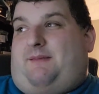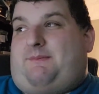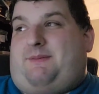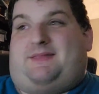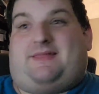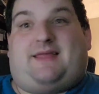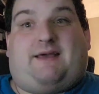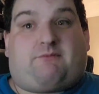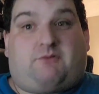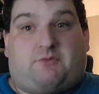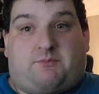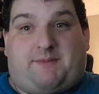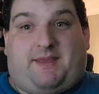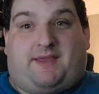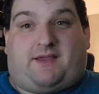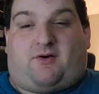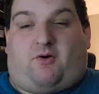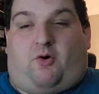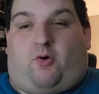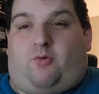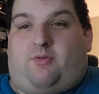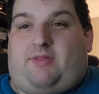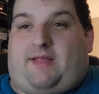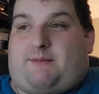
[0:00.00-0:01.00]
I mean, that would make a
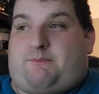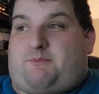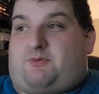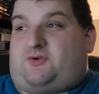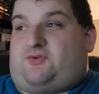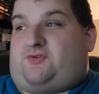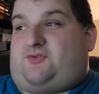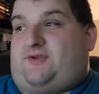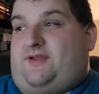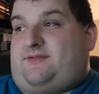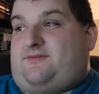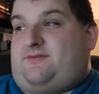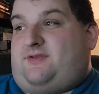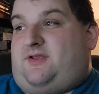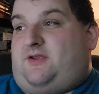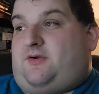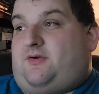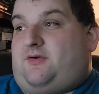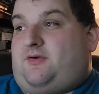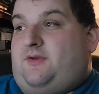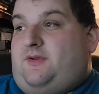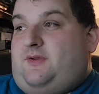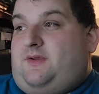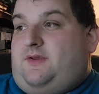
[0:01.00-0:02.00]
whole lot more sense
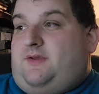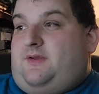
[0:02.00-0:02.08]
here,